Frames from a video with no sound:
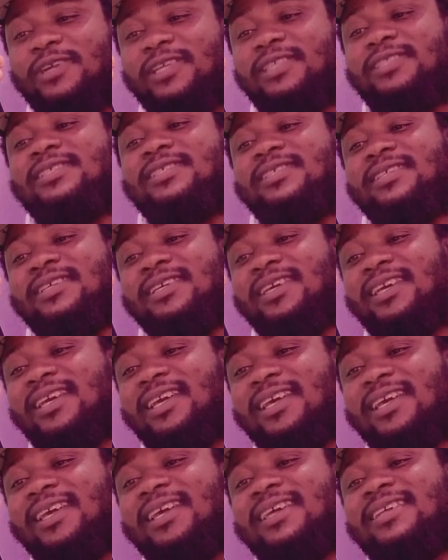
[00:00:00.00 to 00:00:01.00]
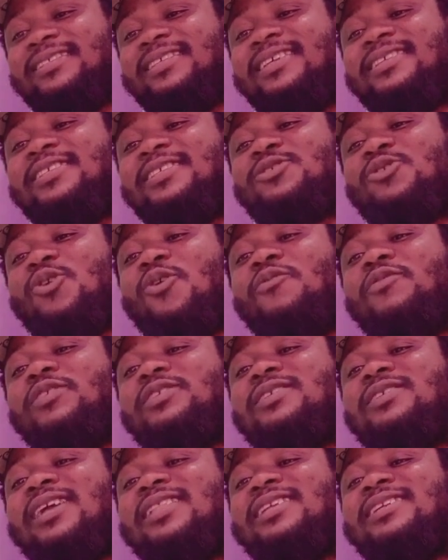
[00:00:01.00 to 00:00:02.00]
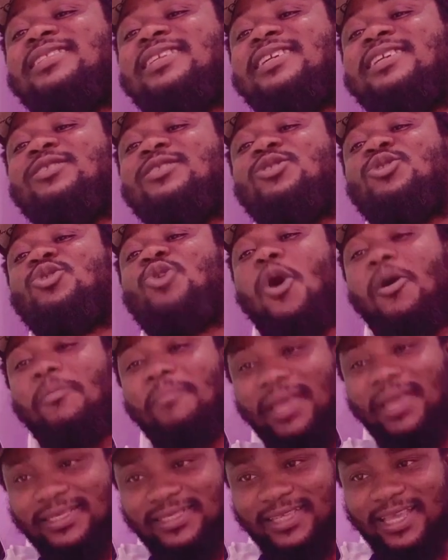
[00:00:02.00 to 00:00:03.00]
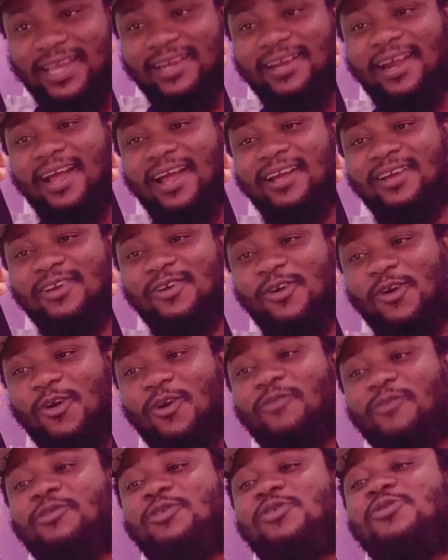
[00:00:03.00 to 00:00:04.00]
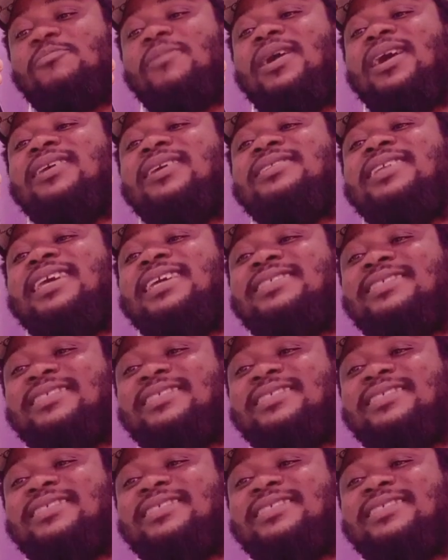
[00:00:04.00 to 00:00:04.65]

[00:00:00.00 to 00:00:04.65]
This is officially the dumbest era of human existence.